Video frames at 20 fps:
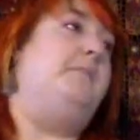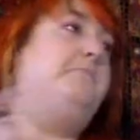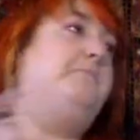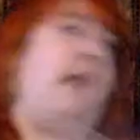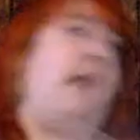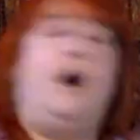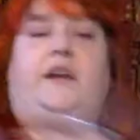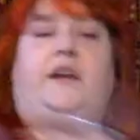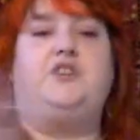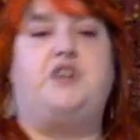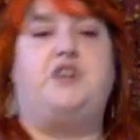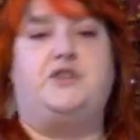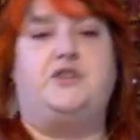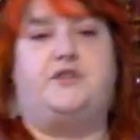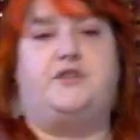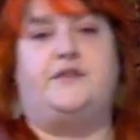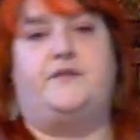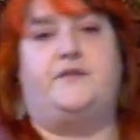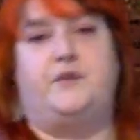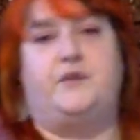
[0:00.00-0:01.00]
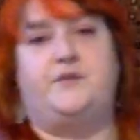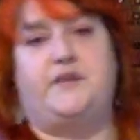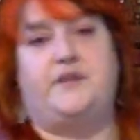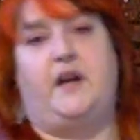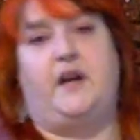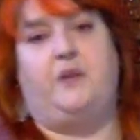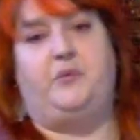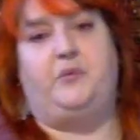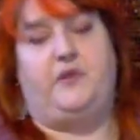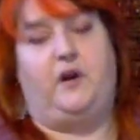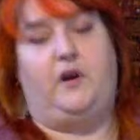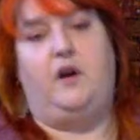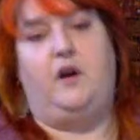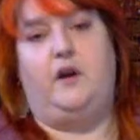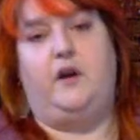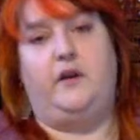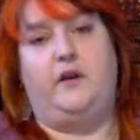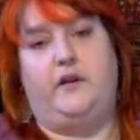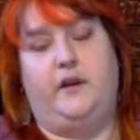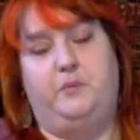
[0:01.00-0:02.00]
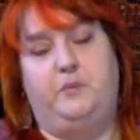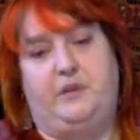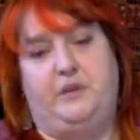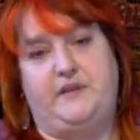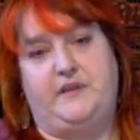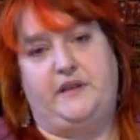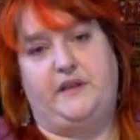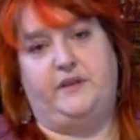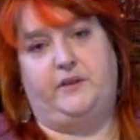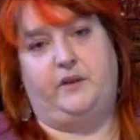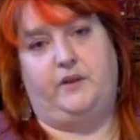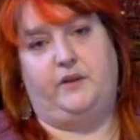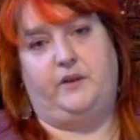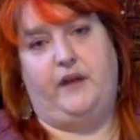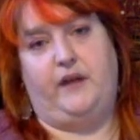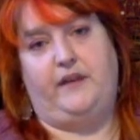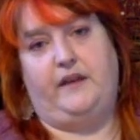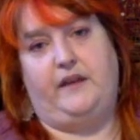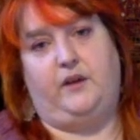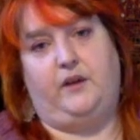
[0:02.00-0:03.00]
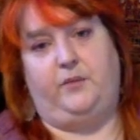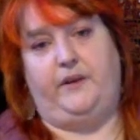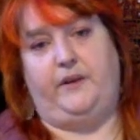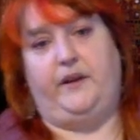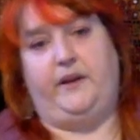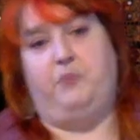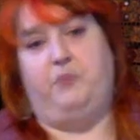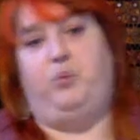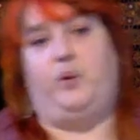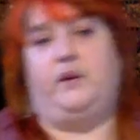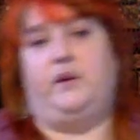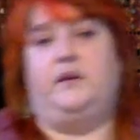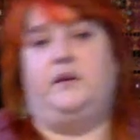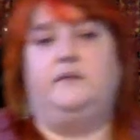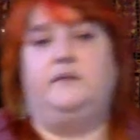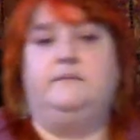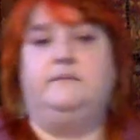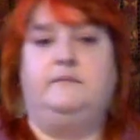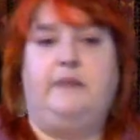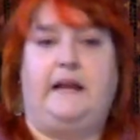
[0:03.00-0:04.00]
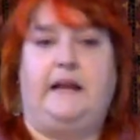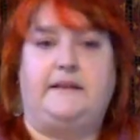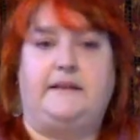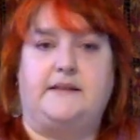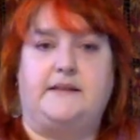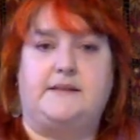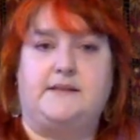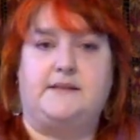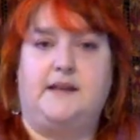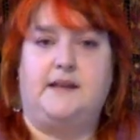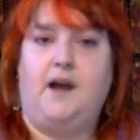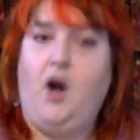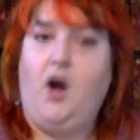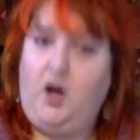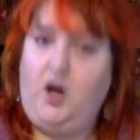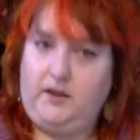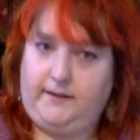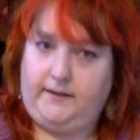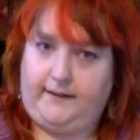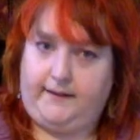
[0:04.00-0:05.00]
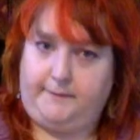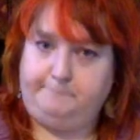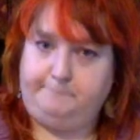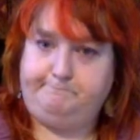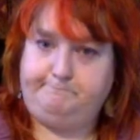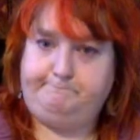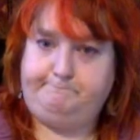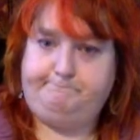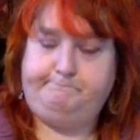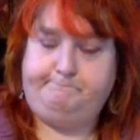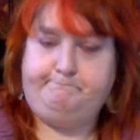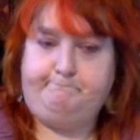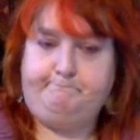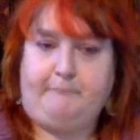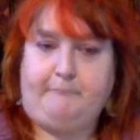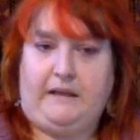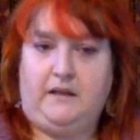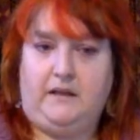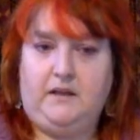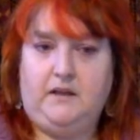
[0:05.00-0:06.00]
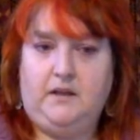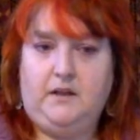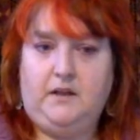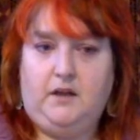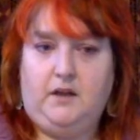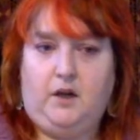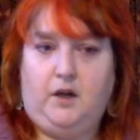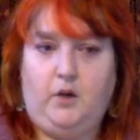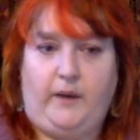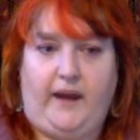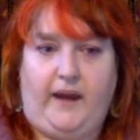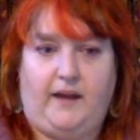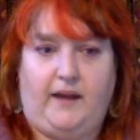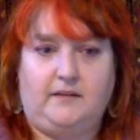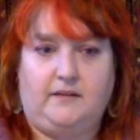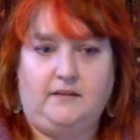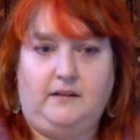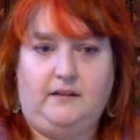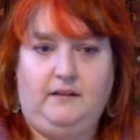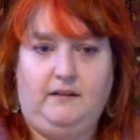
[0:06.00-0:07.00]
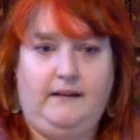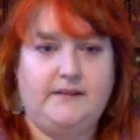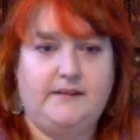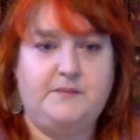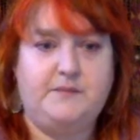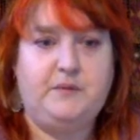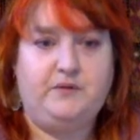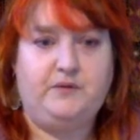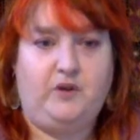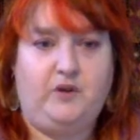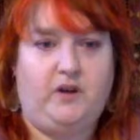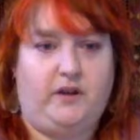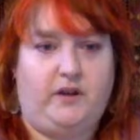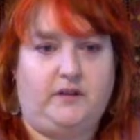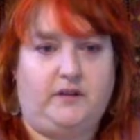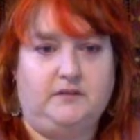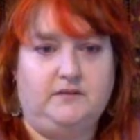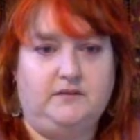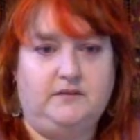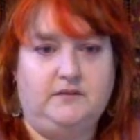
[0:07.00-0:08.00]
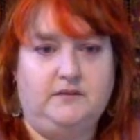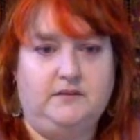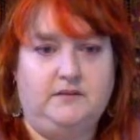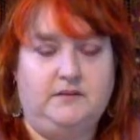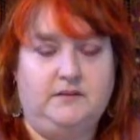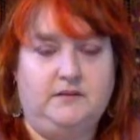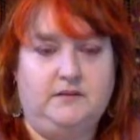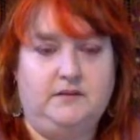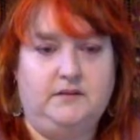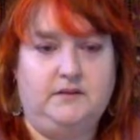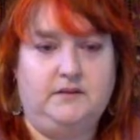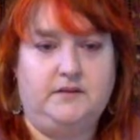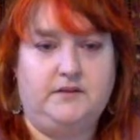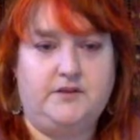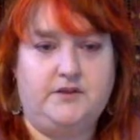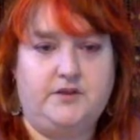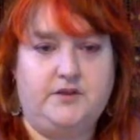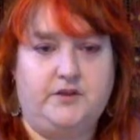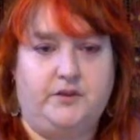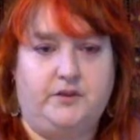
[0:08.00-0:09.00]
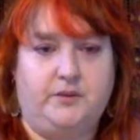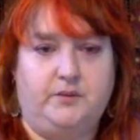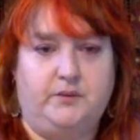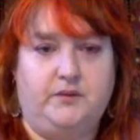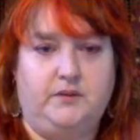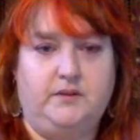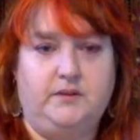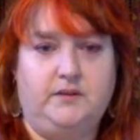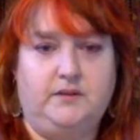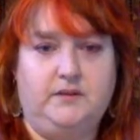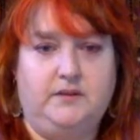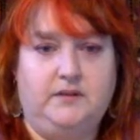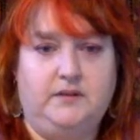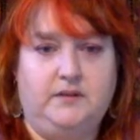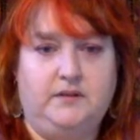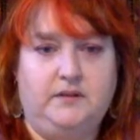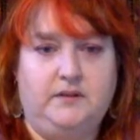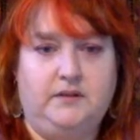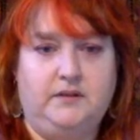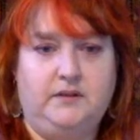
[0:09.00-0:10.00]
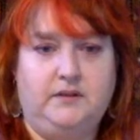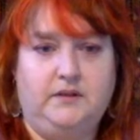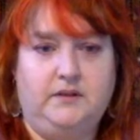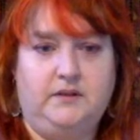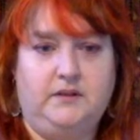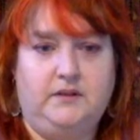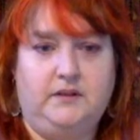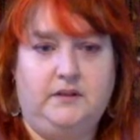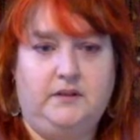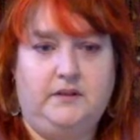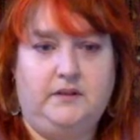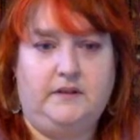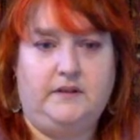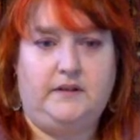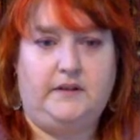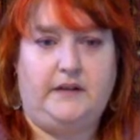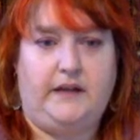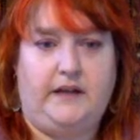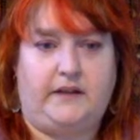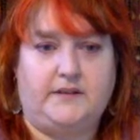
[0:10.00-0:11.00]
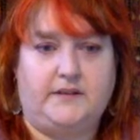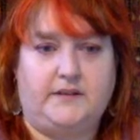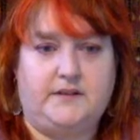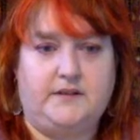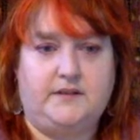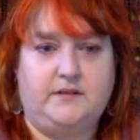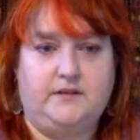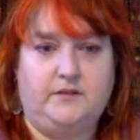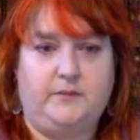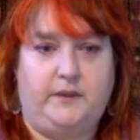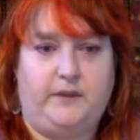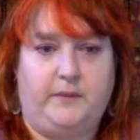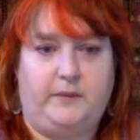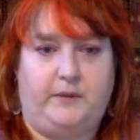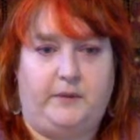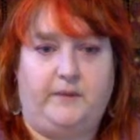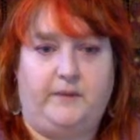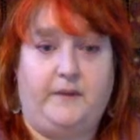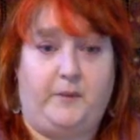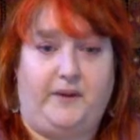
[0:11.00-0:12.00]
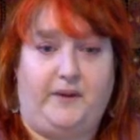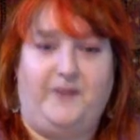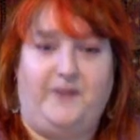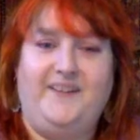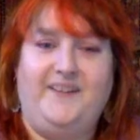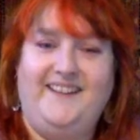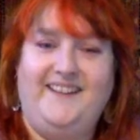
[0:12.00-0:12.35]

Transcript: Body changes of those types, in particular, I think are really important at this holiday. Okay, let's move on to the next. Wait a minute. There we go.